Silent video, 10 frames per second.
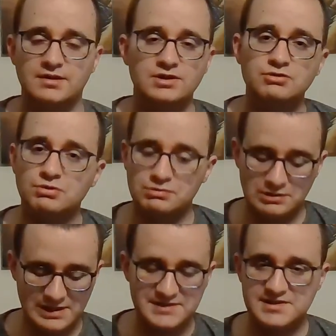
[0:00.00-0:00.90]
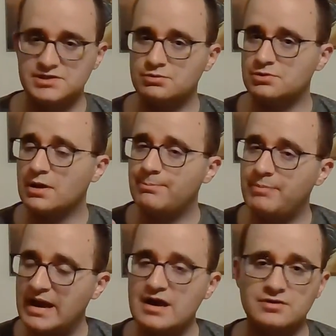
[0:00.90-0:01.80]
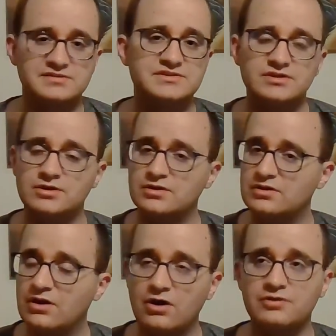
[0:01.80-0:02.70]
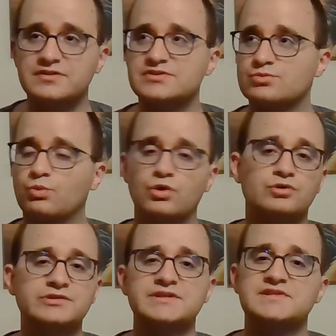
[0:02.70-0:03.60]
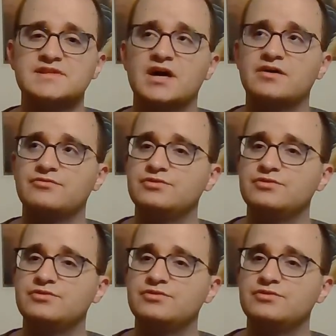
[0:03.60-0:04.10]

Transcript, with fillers: you will realize that you are not bound to all this worldly stuff.